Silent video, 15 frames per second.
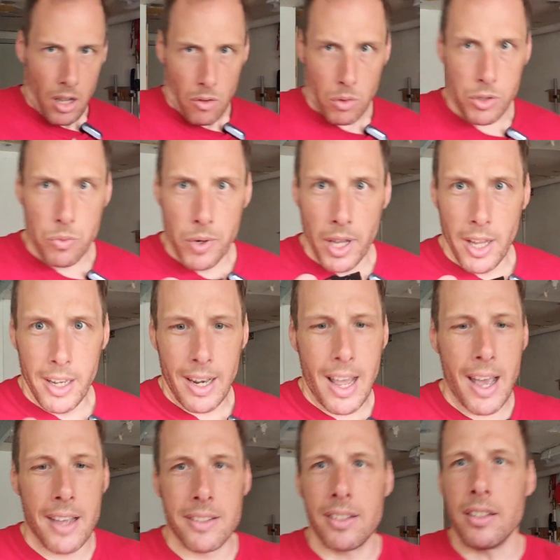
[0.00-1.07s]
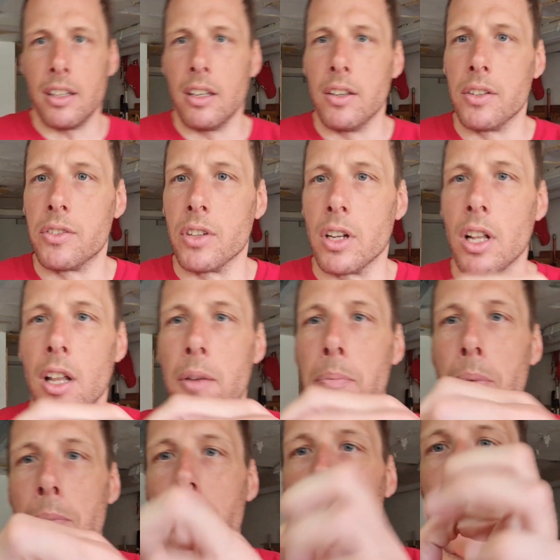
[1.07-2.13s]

What's really nice is the clip